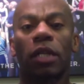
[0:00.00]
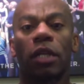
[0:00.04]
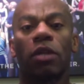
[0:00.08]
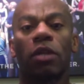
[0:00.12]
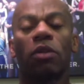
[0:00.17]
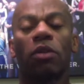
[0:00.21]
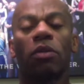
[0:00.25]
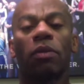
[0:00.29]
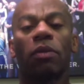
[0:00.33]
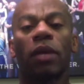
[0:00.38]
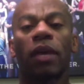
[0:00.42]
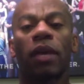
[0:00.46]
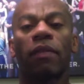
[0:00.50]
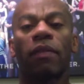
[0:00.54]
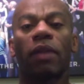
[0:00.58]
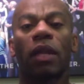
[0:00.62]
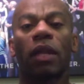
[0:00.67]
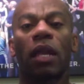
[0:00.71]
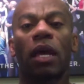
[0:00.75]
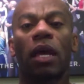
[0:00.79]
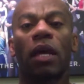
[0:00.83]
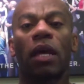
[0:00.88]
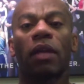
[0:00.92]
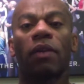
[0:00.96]
I know that we have a
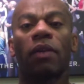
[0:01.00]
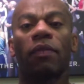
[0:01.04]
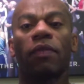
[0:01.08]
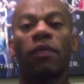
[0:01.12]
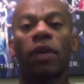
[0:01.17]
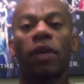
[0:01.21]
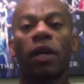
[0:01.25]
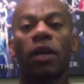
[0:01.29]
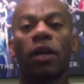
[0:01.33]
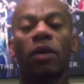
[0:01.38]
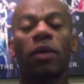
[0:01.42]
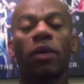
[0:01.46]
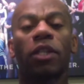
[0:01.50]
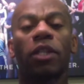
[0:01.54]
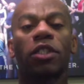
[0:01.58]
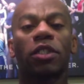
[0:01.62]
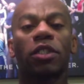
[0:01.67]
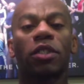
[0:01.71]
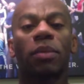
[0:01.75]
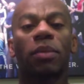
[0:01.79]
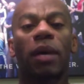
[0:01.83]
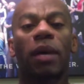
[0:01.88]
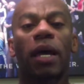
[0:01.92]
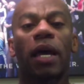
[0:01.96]
lot of
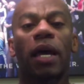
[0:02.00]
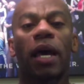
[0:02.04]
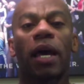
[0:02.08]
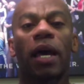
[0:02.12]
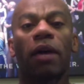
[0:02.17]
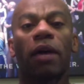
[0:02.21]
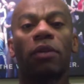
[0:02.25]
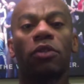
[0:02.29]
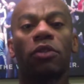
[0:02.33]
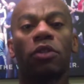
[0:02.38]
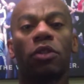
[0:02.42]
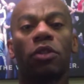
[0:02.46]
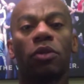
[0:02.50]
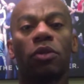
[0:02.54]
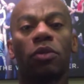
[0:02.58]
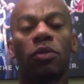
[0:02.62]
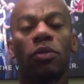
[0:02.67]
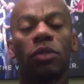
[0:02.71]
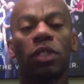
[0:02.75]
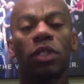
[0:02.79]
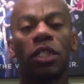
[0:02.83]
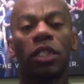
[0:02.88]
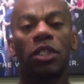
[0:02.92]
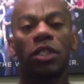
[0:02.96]
questions about how
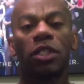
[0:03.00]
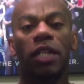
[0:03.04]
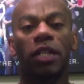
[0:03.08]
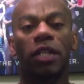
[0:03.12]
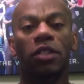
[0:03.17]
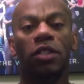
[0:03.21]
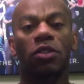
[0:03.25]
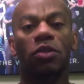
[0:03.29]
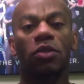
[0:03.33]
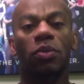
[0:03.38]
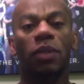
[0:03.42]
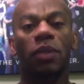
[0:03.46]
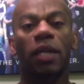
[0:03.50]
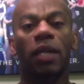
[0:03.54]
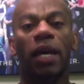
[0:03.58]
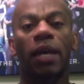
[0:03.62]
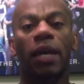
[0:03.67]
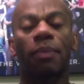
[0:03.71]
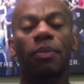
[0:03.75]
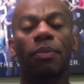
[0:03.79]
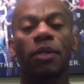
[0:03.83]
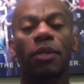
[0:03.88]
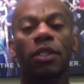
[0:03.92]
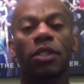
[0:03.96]
to teach dancers with
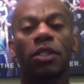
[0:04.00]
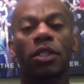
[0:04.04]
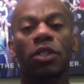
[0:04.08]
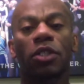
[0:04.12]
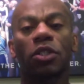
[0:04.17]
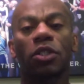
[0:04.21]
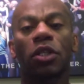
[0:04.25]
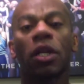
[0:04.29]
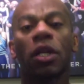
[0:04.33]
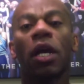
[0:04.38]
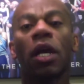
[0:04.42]
hyperextension,